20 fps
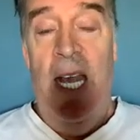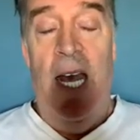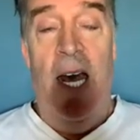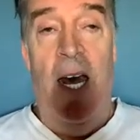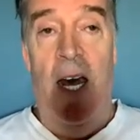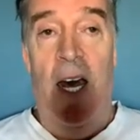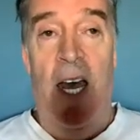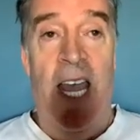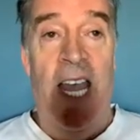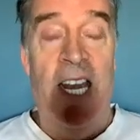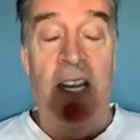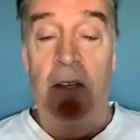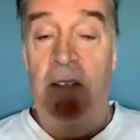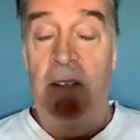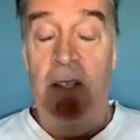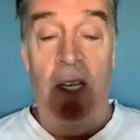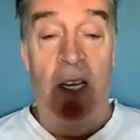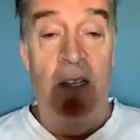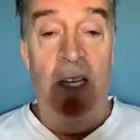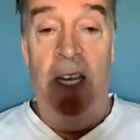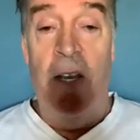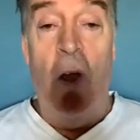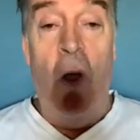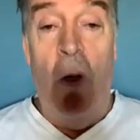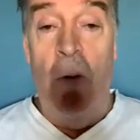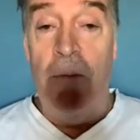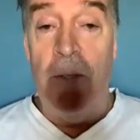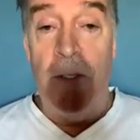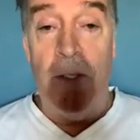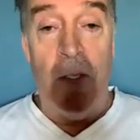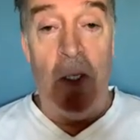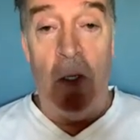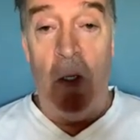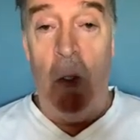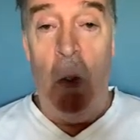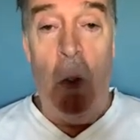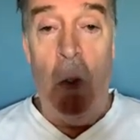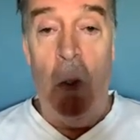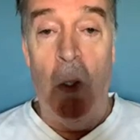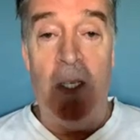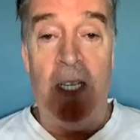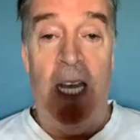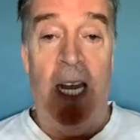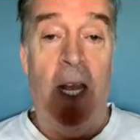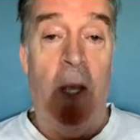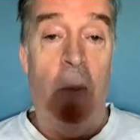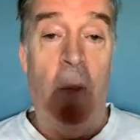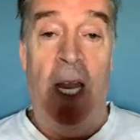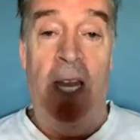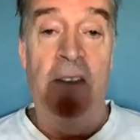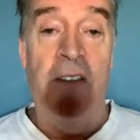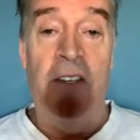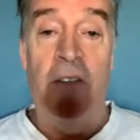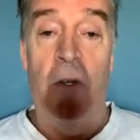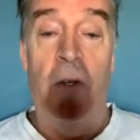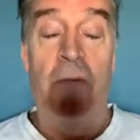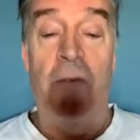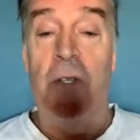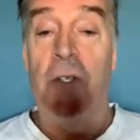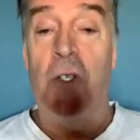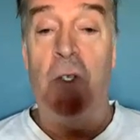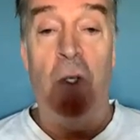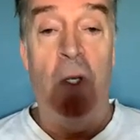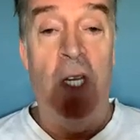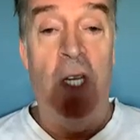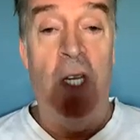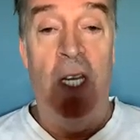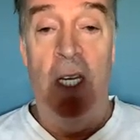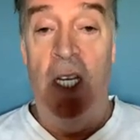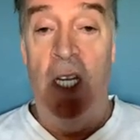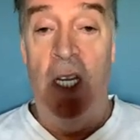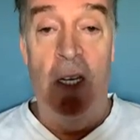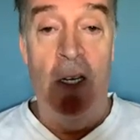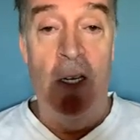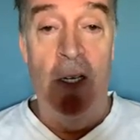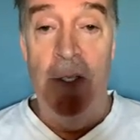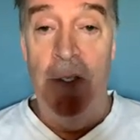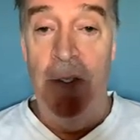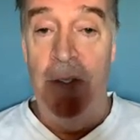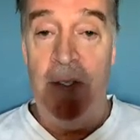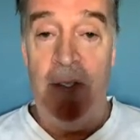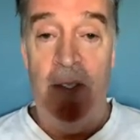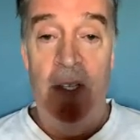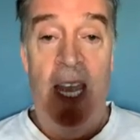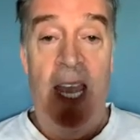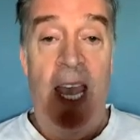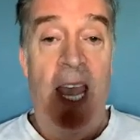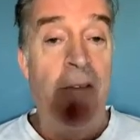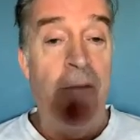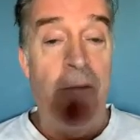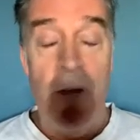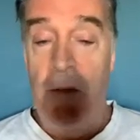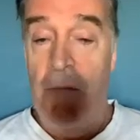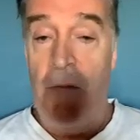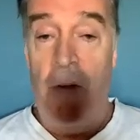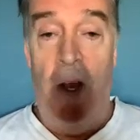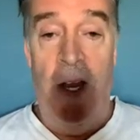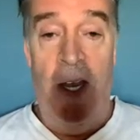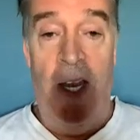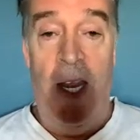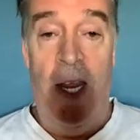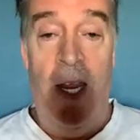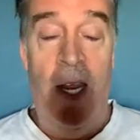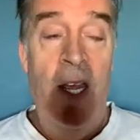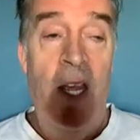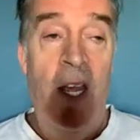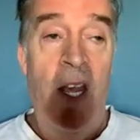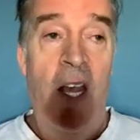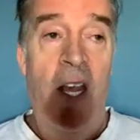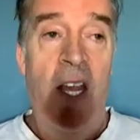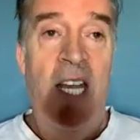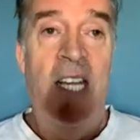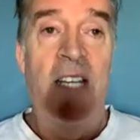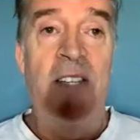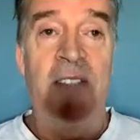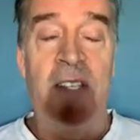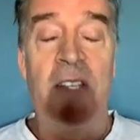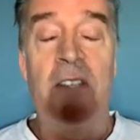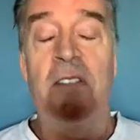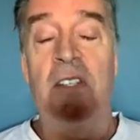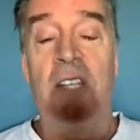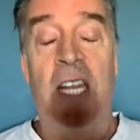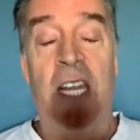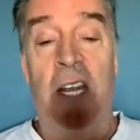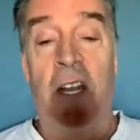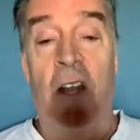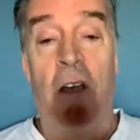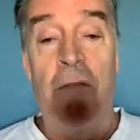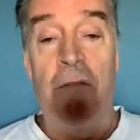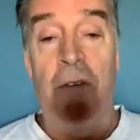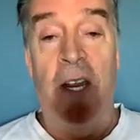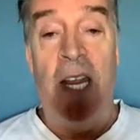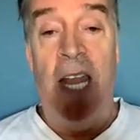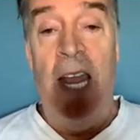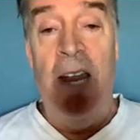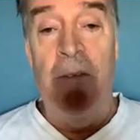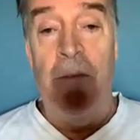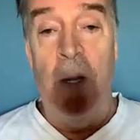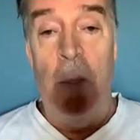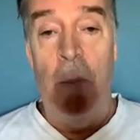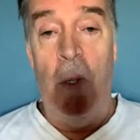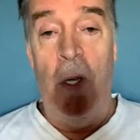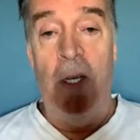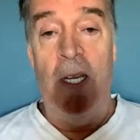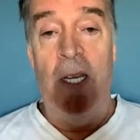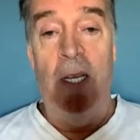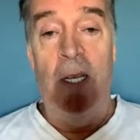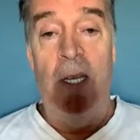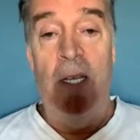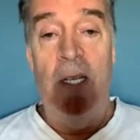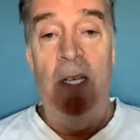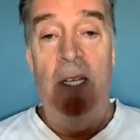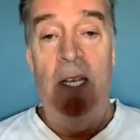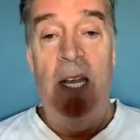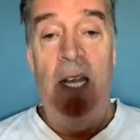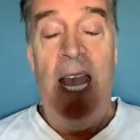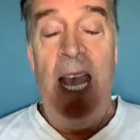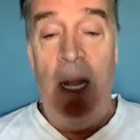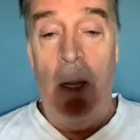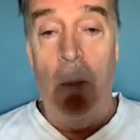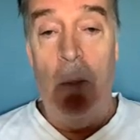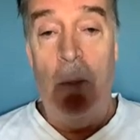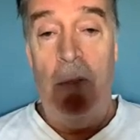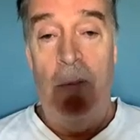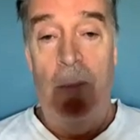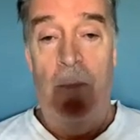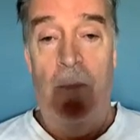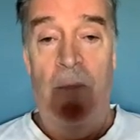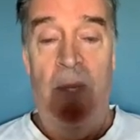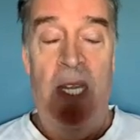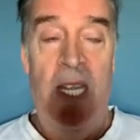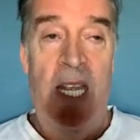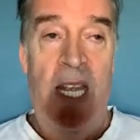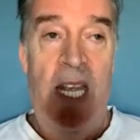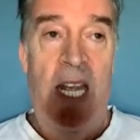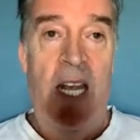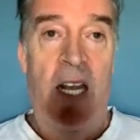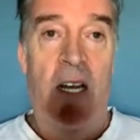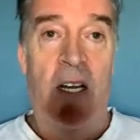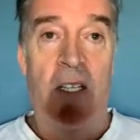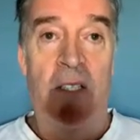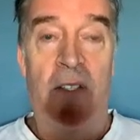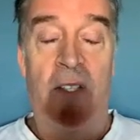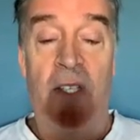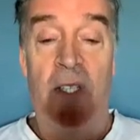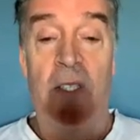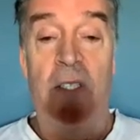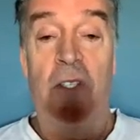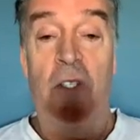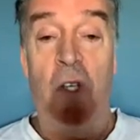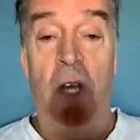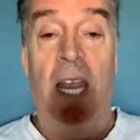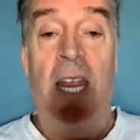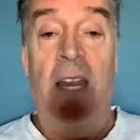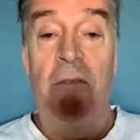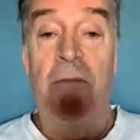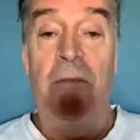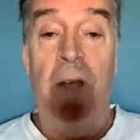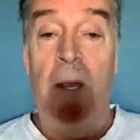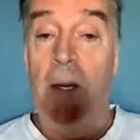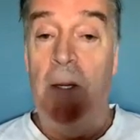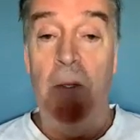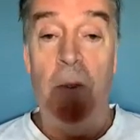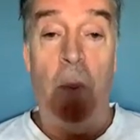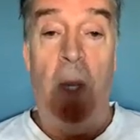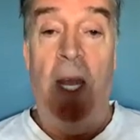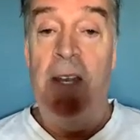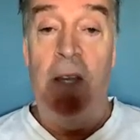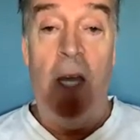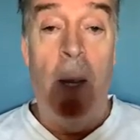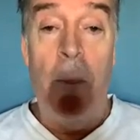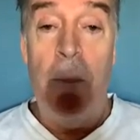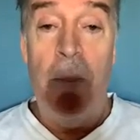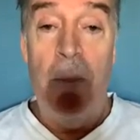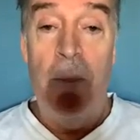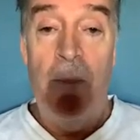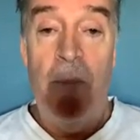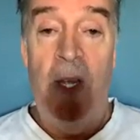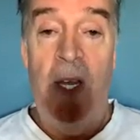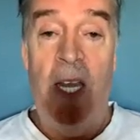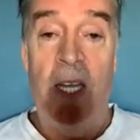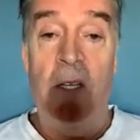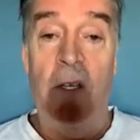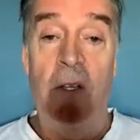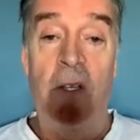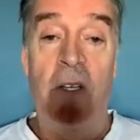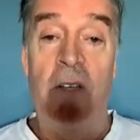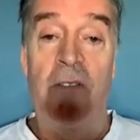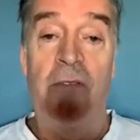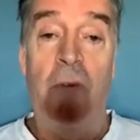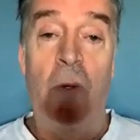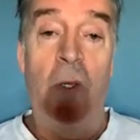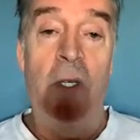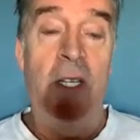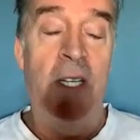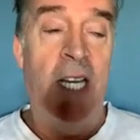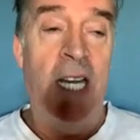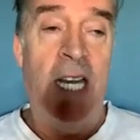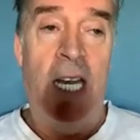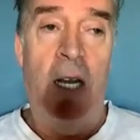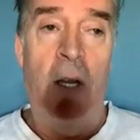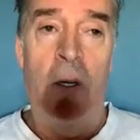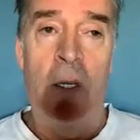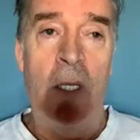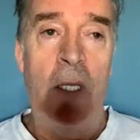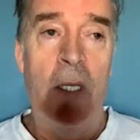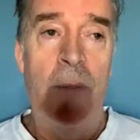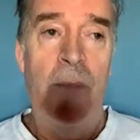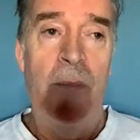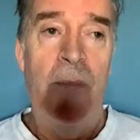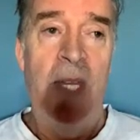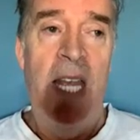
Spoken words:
I had an office in Cork that I went to for 3 years every Friday, assisting and offering everybody help until the train fares went up. I couldn't afford it any longer.